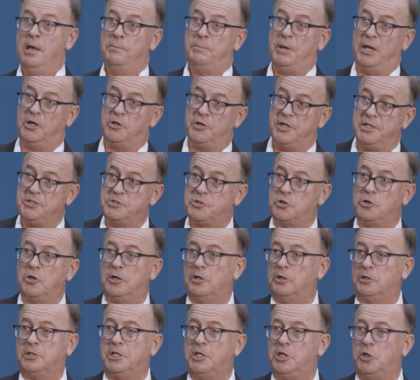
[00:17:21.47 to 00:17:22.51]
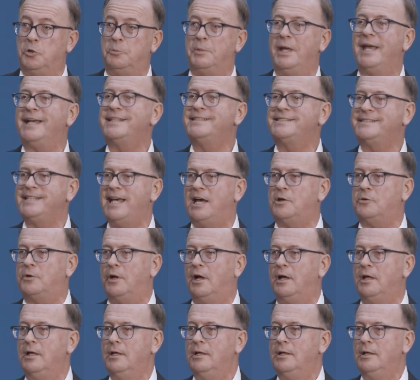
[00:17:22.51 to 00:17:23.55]
better internal cube,
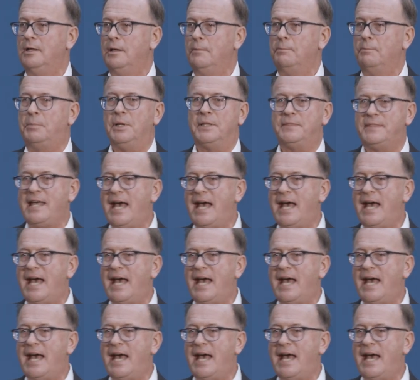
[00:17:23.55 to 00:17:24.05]
etc. But